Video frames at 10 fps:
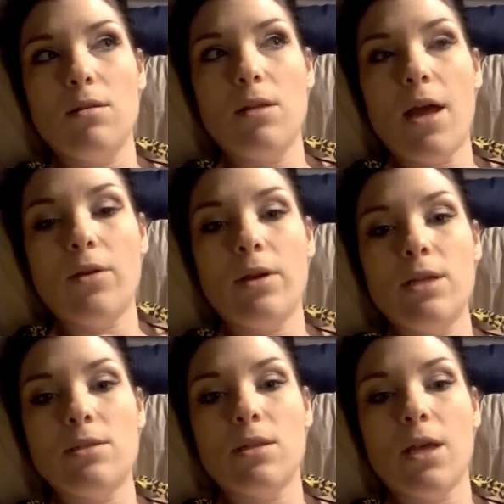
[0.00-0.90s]

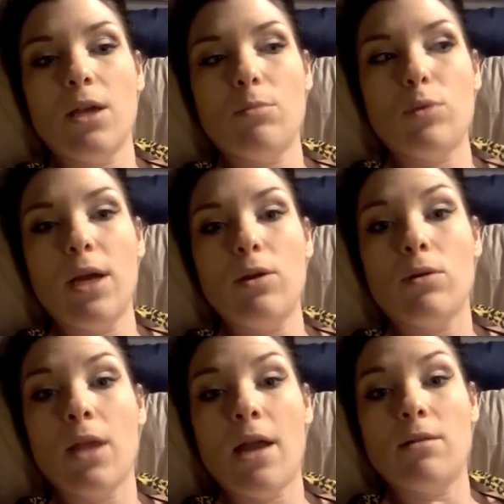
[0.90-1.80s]
calories and, like, bread,
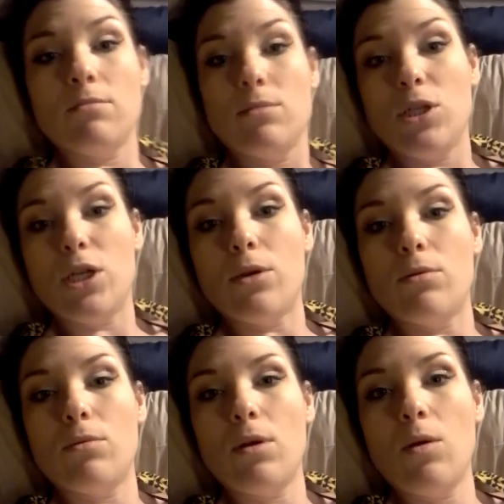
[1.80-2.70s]
or that, you know,
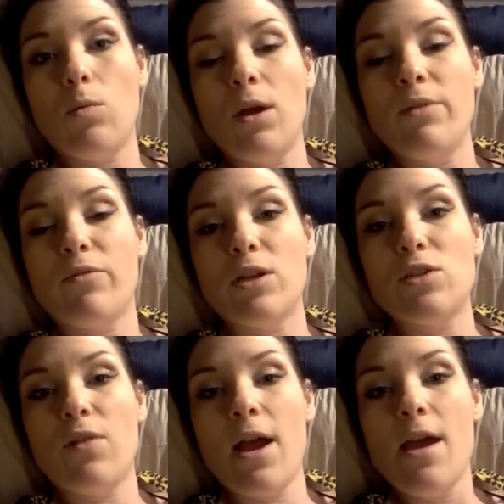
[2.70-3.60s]
one
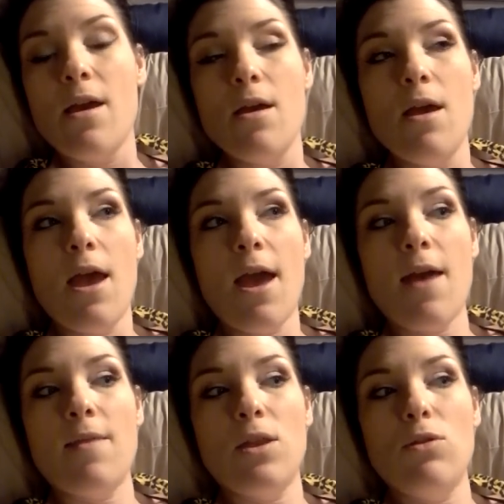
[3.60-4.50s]
French fry,
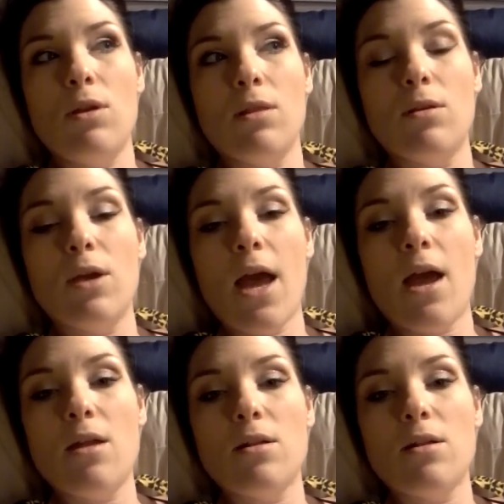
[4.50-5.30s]
and then you can look at